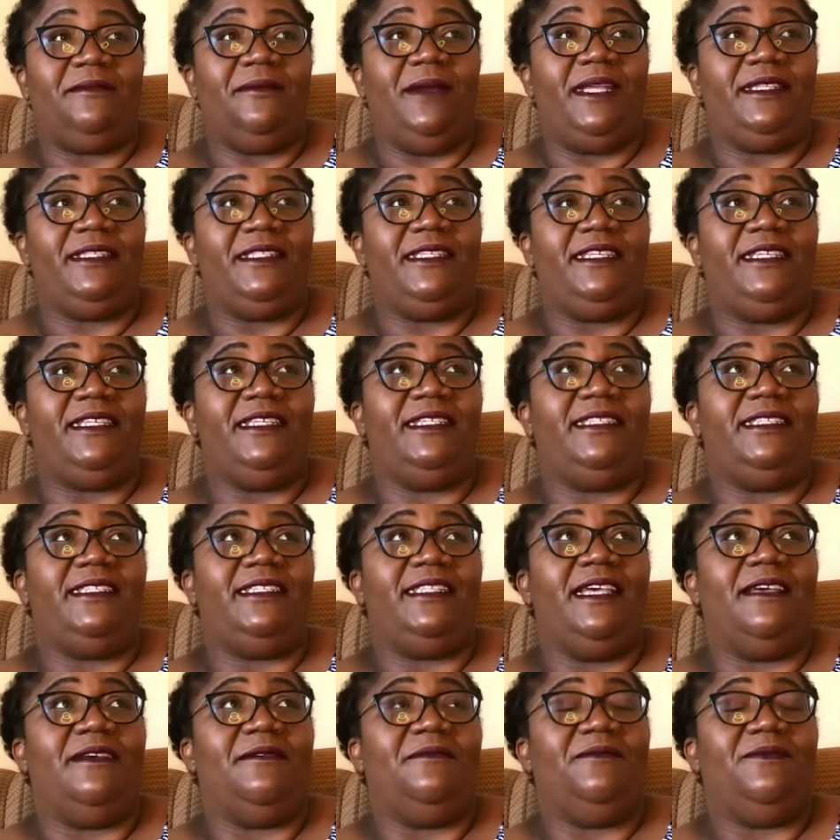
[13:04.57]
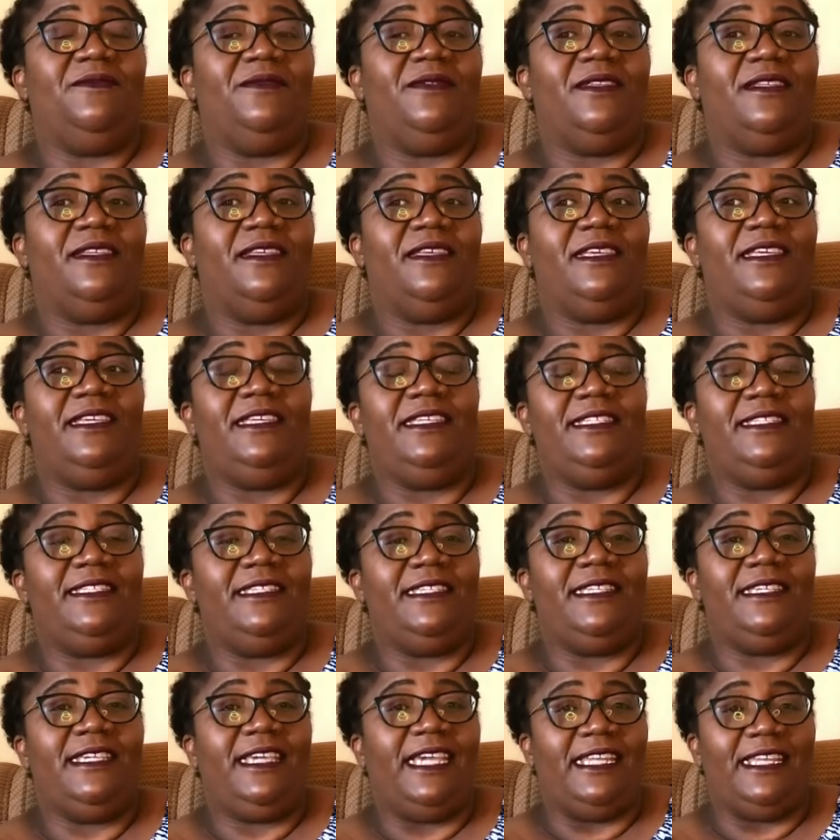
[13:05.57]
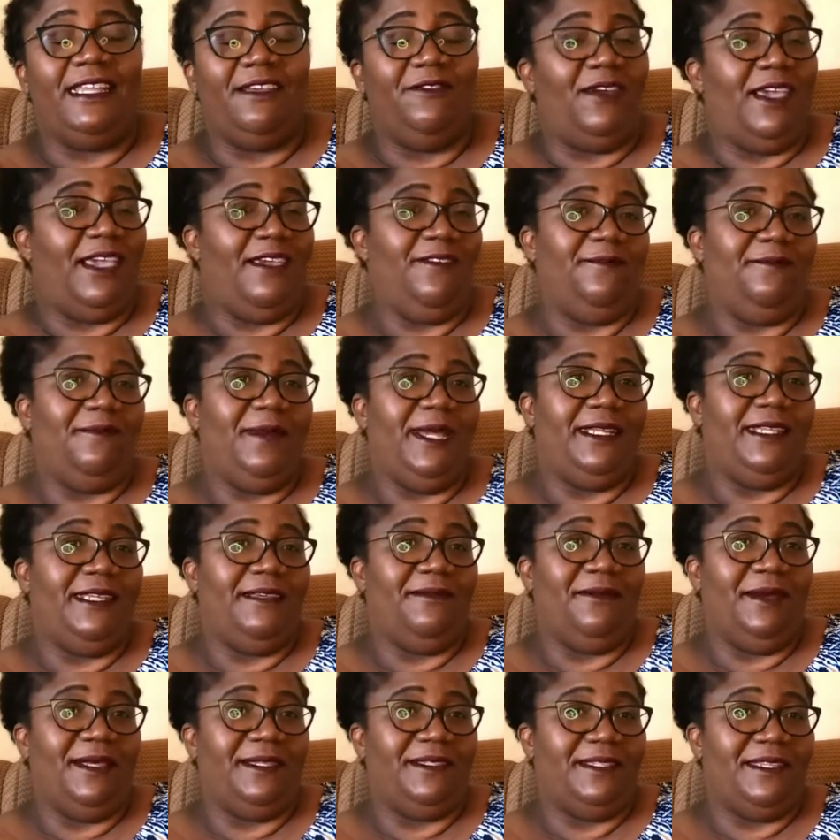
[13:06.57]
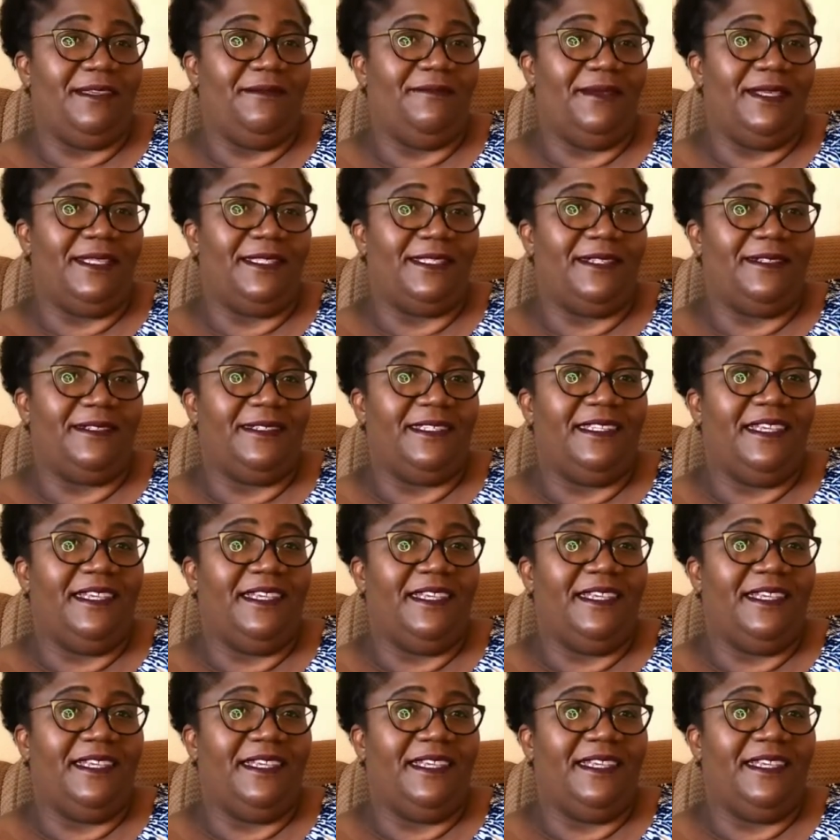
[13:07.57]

Batsy is he can never have money embezzled,